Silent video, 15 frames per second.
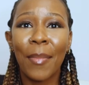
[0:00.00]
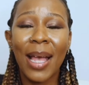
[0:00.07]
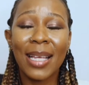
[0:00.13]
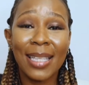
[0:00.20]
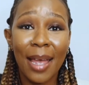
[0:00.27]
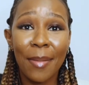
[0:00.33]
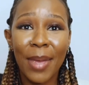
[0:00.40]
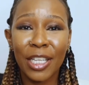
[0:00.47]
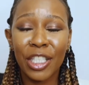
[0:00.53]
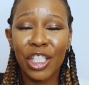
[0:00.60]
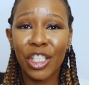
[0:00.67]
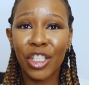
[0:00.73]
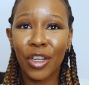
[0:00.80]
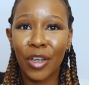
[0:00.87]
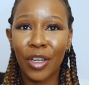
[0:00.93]
As I
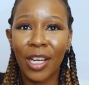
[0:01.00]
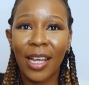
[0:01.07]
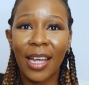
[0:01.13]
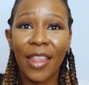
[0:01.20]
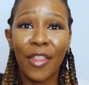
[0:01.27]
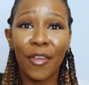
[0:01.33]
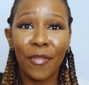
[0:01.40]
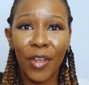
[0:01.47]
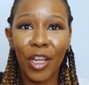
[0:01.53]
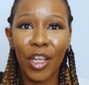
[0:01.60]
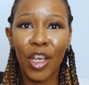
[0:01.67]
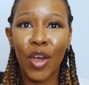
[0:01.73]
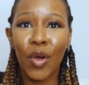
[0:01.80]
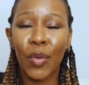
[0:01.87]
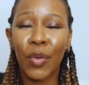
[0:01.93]
mentioned earlier in the
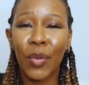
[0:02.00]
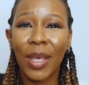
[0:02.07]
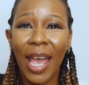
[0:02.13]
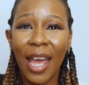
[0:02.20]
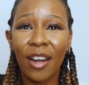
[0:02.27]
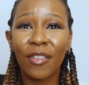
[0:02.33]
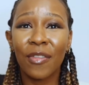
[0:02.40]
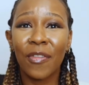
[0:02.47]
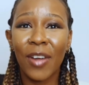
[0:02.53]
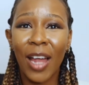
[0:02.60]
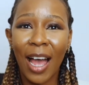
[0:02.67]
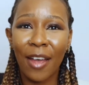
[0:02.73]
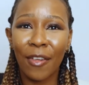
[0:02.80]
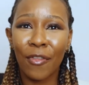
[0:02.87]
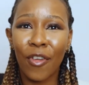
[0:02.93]
video, you cannot
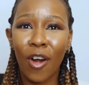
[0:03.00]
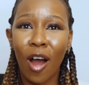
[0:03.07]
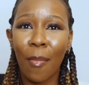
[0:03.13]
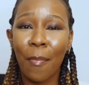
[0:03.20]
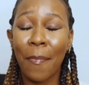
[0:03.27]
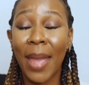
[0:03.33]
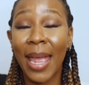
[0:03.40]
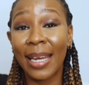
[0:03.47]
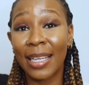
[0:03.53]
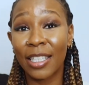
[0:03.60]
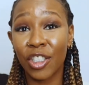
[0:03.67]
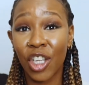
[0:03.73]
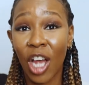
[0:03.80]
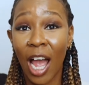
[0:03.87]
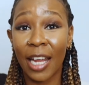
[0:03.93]
fly from
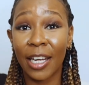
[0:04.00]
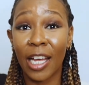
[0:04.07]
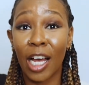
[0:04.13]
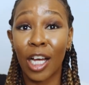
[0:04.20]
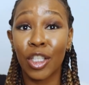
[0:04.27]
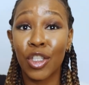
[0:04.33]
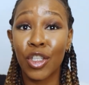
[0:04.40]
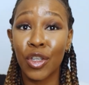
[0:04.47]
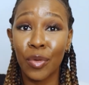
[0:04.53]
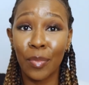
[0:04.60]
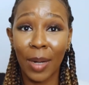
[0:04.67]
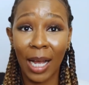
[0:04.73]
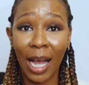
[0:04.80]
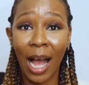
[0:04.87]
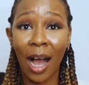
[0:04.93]
mainland China to
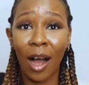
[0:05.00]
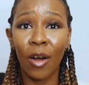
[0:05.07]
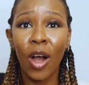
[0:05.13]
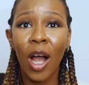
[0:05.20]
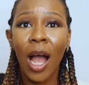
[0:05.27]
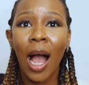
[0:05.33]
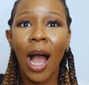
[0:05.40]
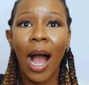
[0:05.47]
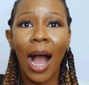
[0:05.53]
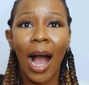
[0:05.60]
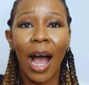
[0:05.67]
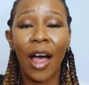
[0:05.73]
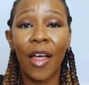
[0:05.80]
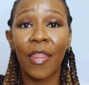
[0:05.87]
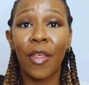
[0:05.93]
Macau.
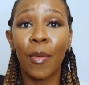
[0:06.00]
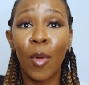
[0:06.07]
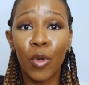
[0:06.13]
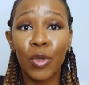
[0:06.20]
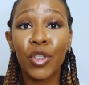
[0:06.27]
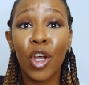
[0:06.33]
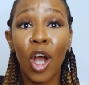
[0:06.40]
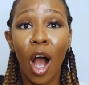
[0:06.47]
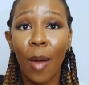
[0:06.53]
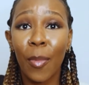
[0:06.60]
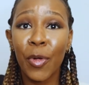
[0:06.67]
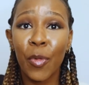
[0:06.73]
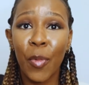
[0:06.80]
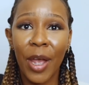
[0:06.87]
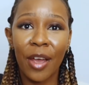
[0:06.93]
The most
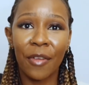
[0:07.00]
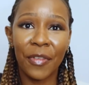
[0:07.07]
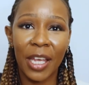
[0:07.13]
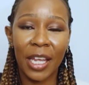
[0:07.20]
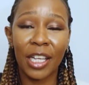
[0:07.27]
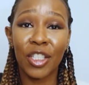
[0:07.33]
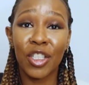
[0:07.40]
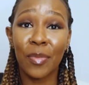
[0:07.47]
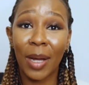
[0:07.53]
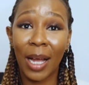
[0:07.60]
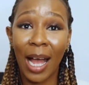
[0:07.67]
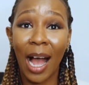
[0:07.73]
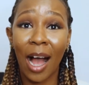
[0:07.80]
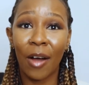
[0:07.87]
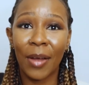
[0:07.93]
common way of getting to
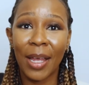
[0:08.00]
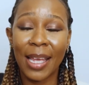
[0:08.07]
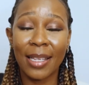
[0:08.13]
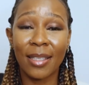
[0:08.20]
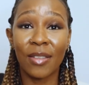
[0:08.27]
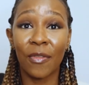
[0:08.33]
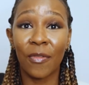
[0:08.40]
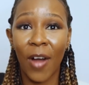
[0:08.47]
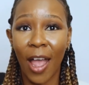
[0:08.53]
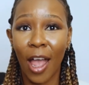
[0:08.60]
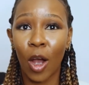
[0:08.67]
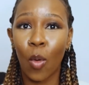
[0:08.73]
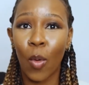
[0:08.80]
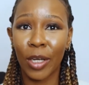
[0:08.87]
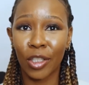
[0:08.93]
Macau is
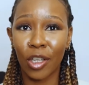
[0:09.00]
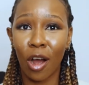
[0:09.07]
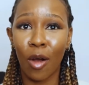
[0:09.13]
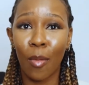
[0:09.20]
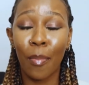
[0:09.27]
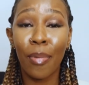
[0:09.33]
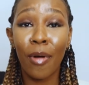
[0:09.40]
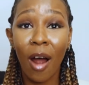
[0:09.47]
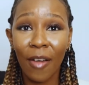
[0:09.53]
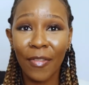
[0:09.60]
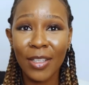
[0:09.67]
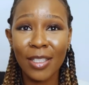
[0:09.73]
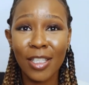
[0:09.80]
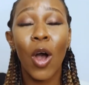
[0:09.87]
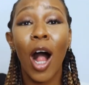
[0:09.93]
via Guangdong
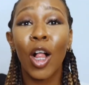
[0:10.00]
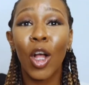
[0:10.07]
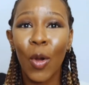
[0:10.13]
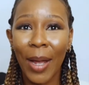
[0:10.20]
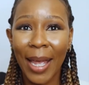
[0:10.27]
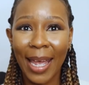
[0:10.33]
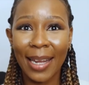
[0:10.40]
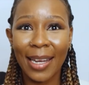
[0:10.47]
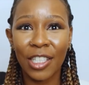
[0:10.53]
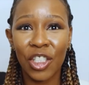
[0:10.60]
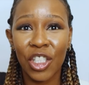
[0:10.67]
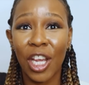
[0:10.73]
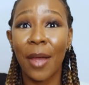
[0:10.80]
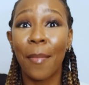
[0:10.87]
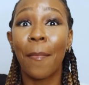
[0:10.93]
province. So I'll go ahead and
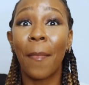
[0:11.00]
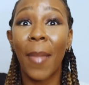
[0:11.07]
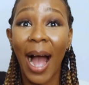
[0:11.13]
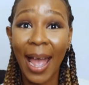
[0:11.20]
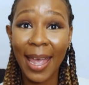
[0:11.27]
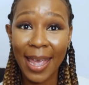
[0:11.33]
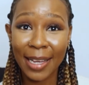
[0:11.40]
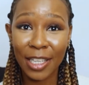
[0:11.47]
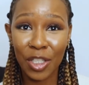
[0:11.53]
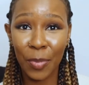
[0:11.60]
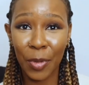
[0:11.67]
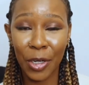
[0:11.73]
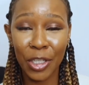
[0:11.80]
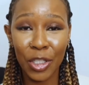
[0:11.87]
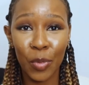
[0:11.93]
share my
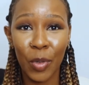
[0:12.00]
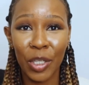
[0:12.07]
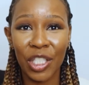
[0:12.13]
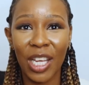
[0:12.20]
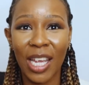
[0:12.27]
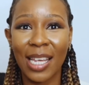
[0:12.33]
experience, which